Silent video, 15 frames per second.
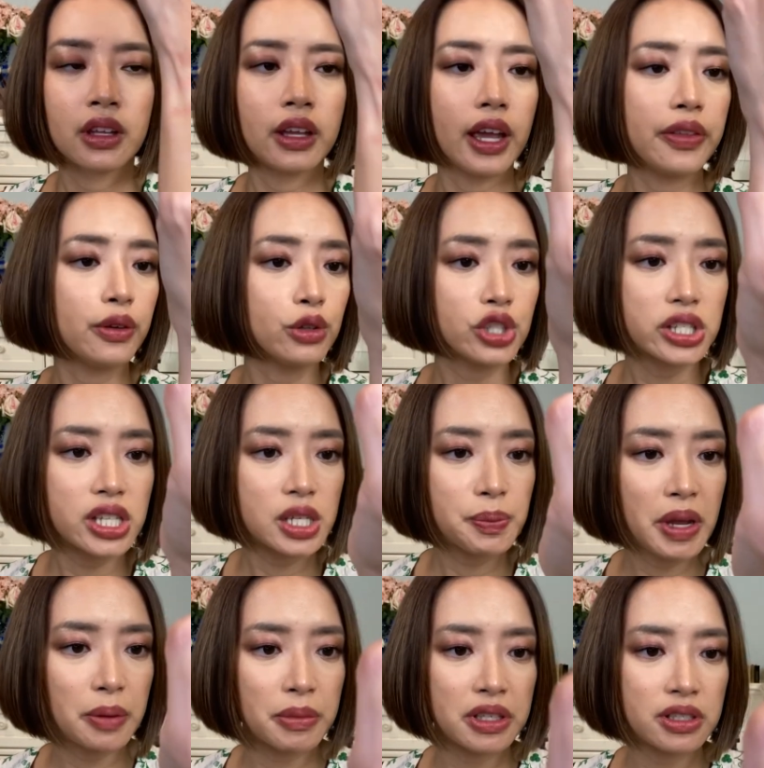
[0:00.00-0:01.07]
And they're just as
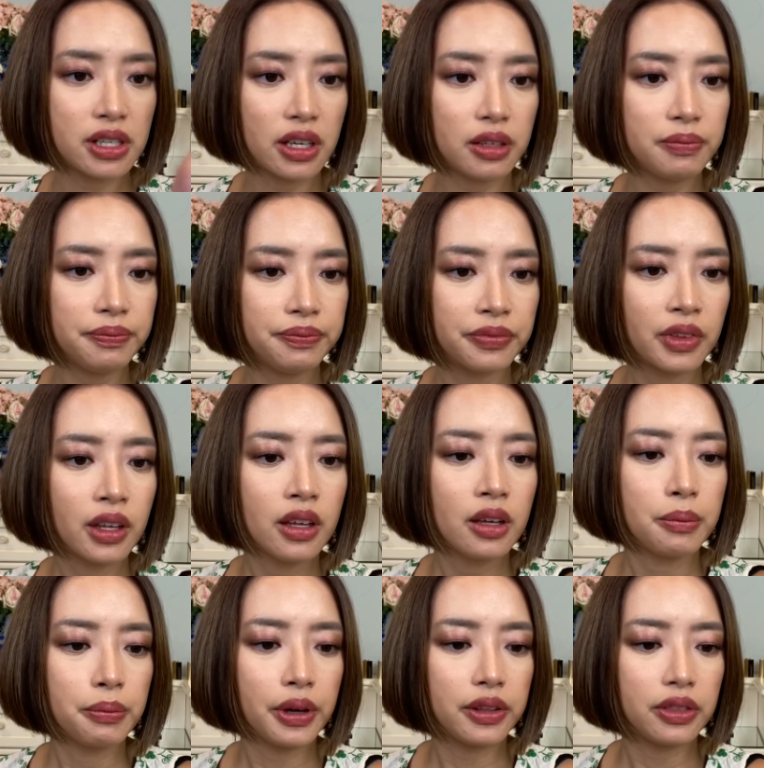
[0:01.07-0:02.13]
pigmented,
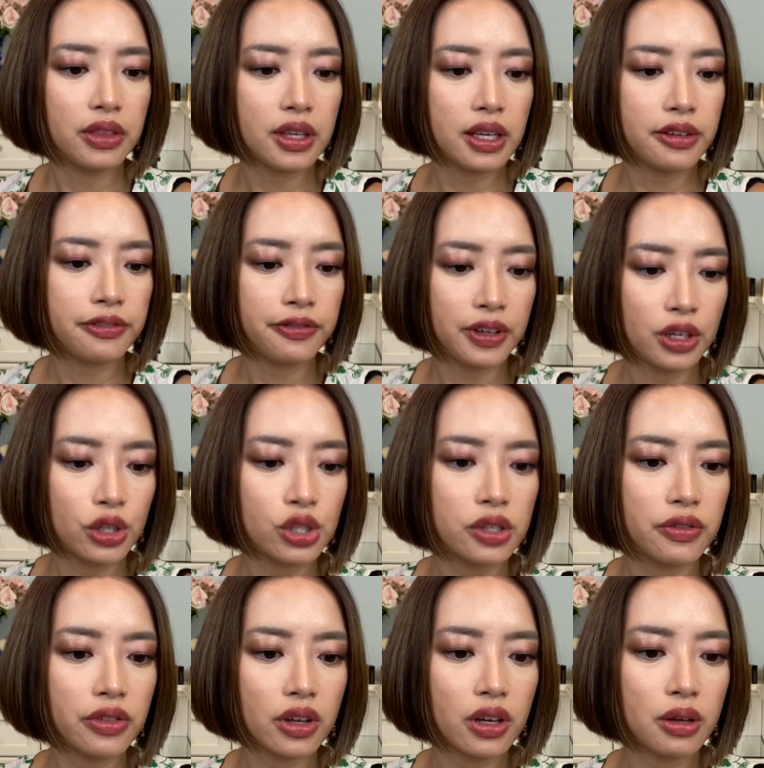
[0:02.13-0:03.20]
but the finish
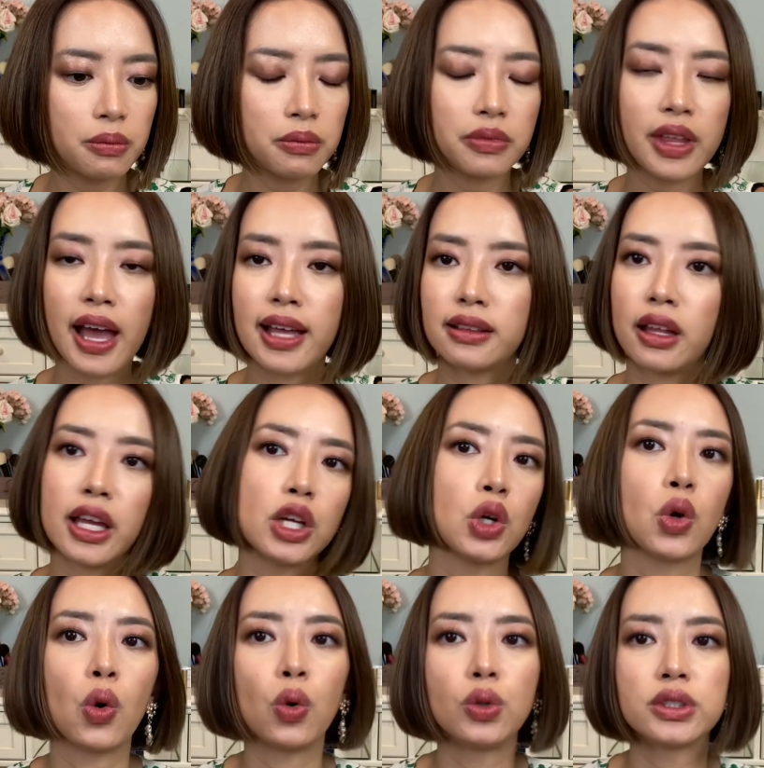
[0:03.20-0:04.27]
of them, that
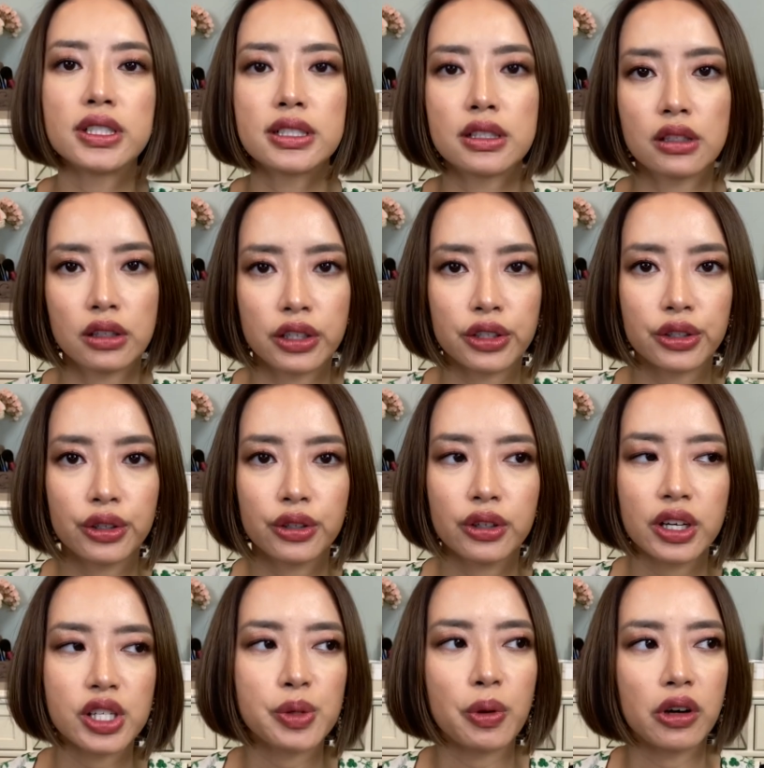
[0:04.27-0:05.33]
like golden glitter
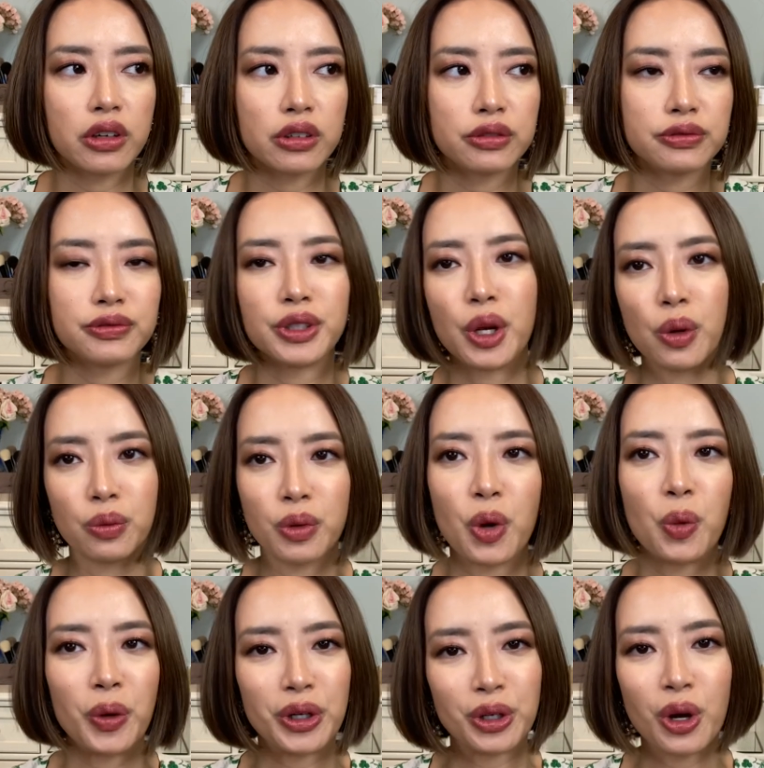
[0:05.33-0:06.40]
as part of, you know, a
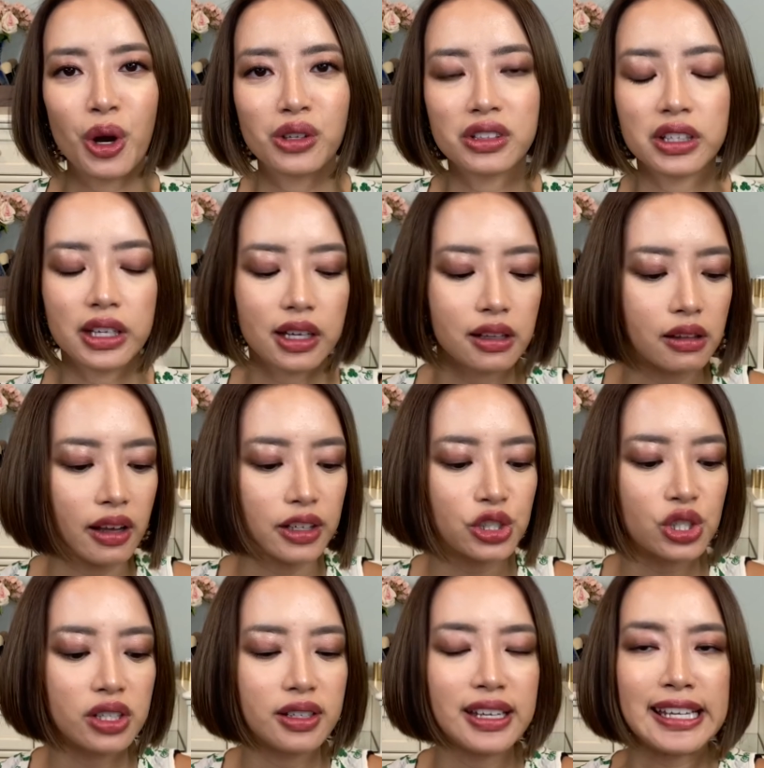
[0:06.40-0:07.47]
winter holiday
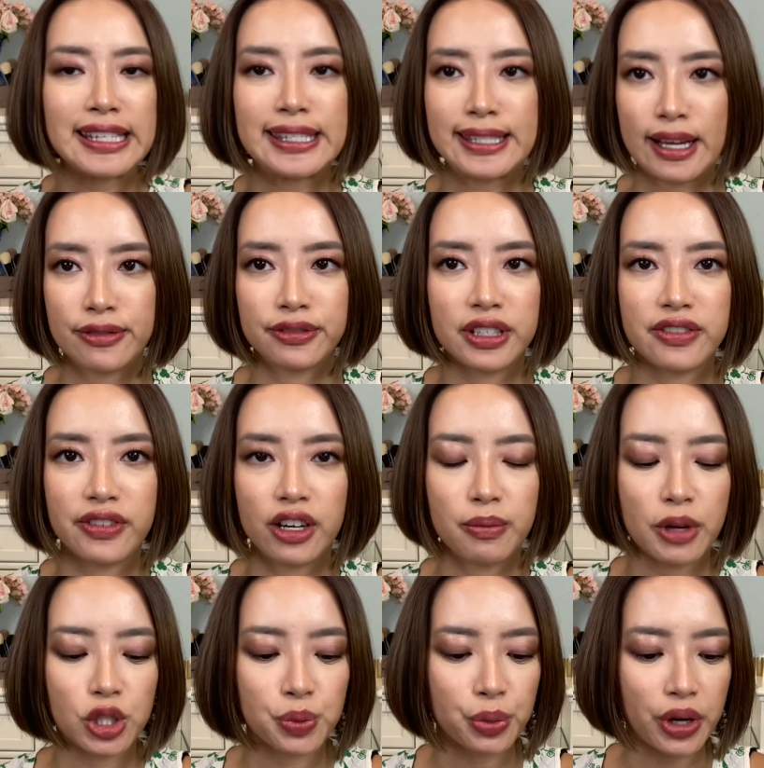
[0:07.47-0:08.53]
collection is definitely very
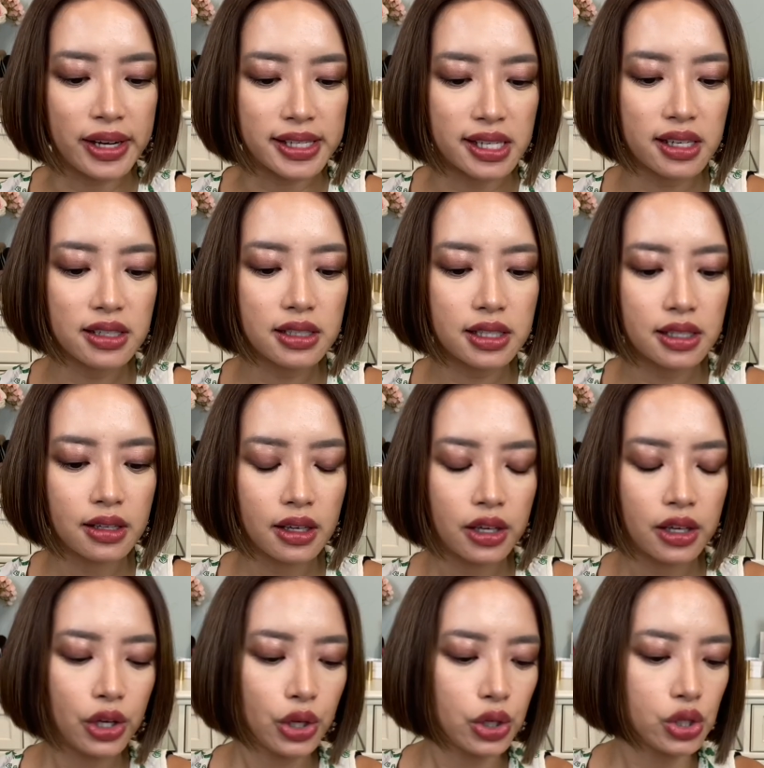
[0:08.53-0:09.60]
much present.
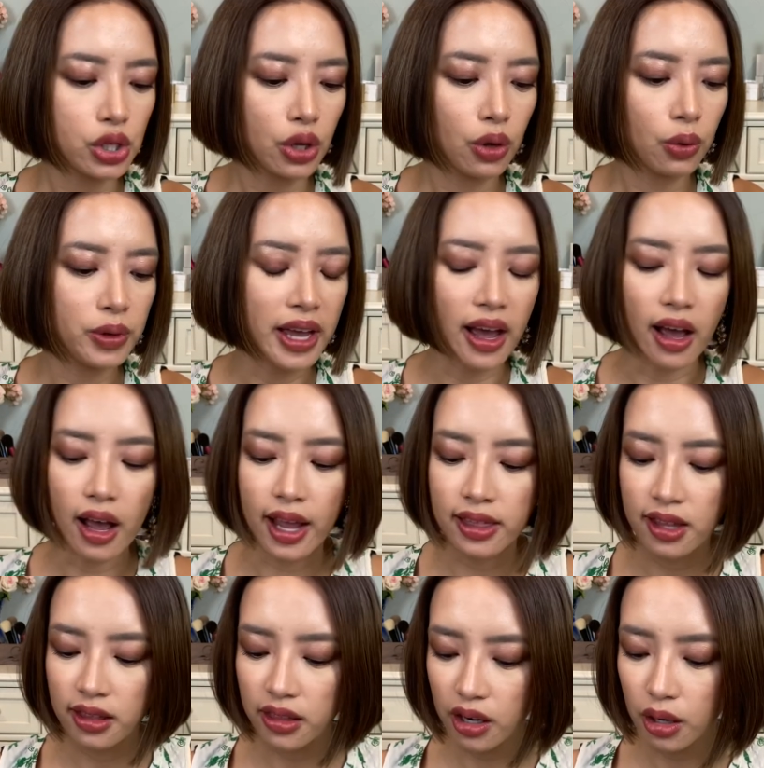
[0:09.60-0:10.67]
So yeah, I
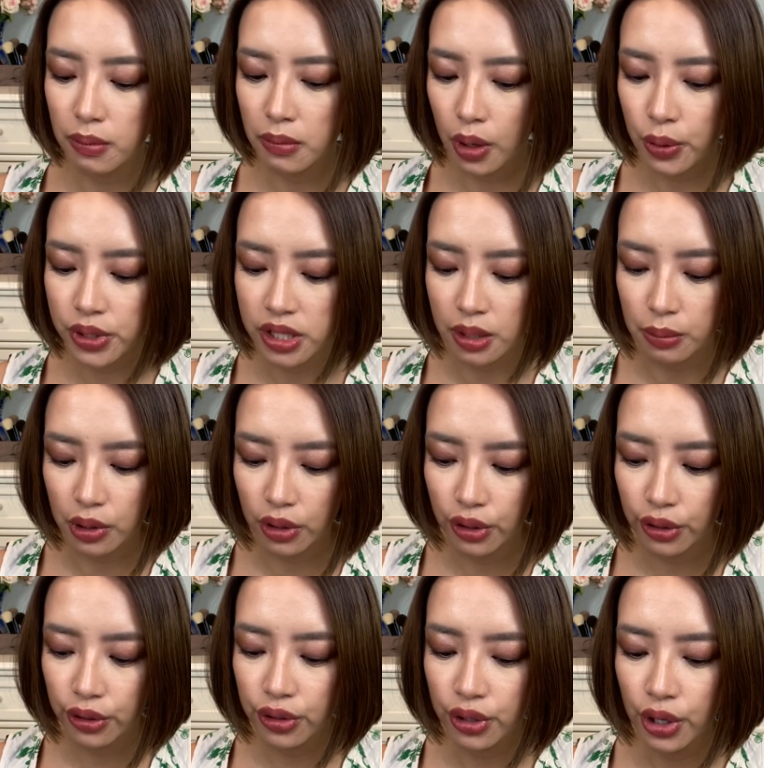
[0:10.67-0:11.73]
think they're most
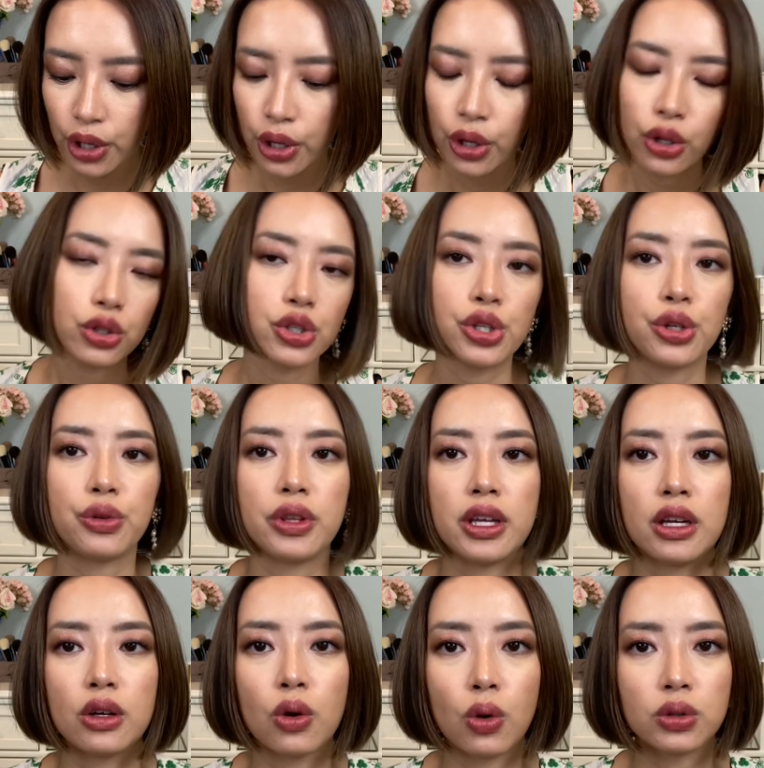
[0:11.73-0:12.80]
similar to
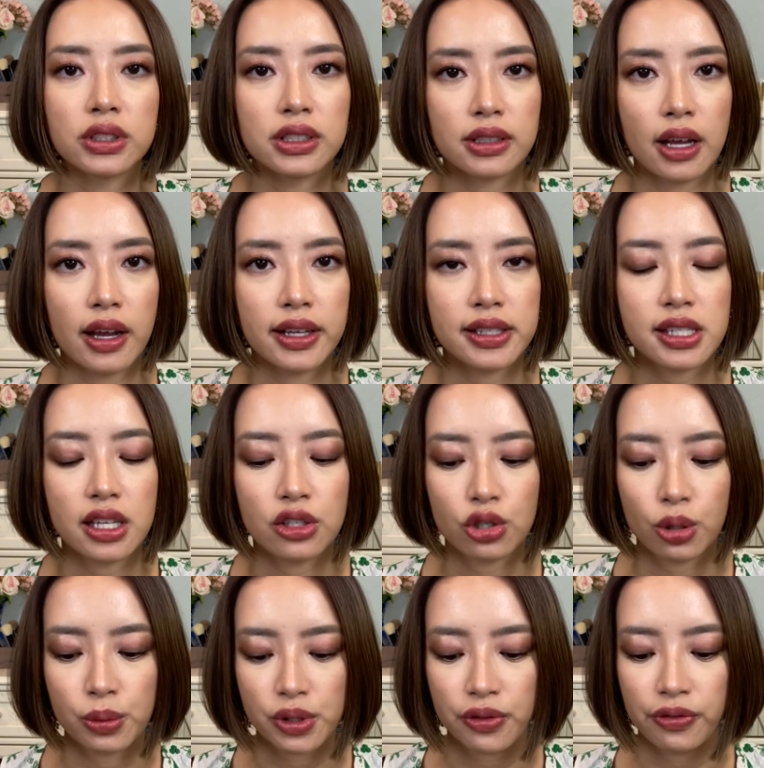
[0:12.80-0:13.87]
the Golden Nights in
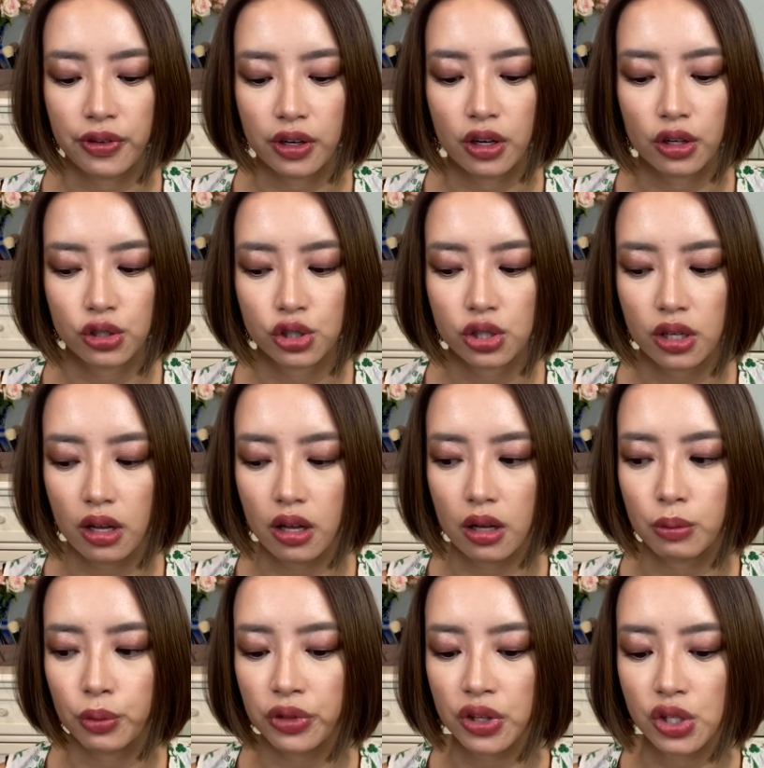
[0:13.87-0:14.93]
terms of finish
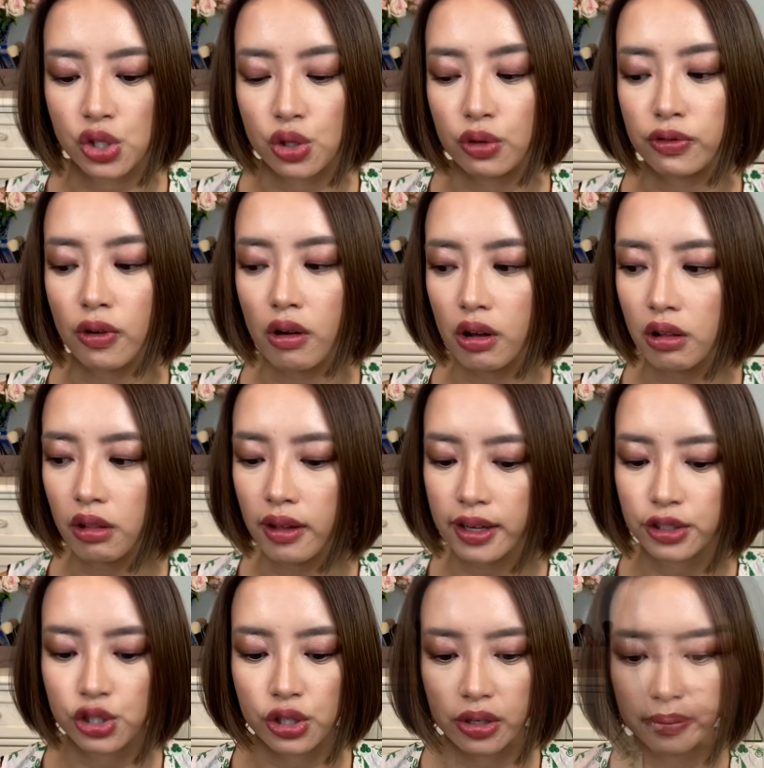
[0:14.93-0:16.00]
um, with this new fall
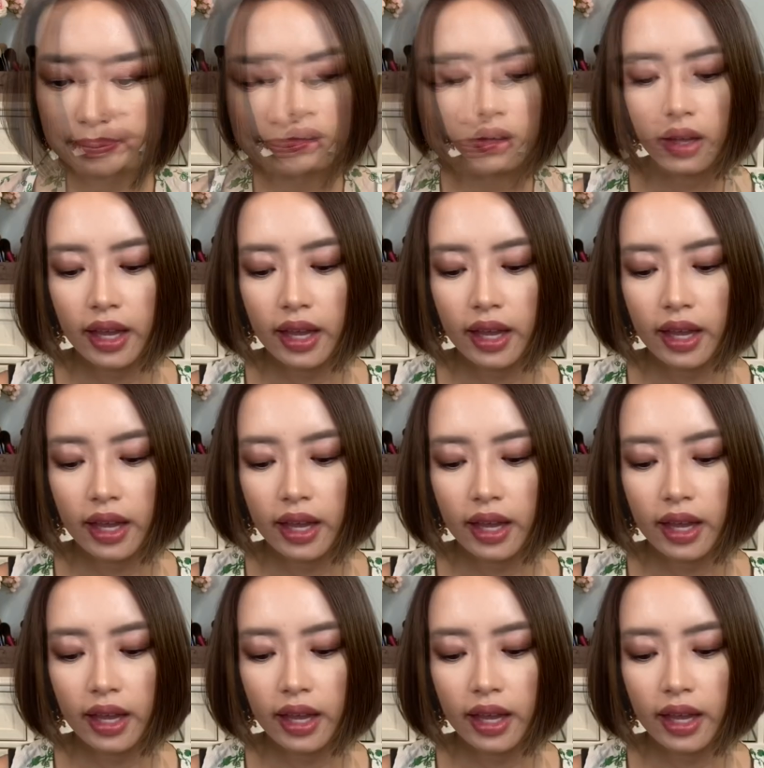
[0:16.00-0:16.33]
collection.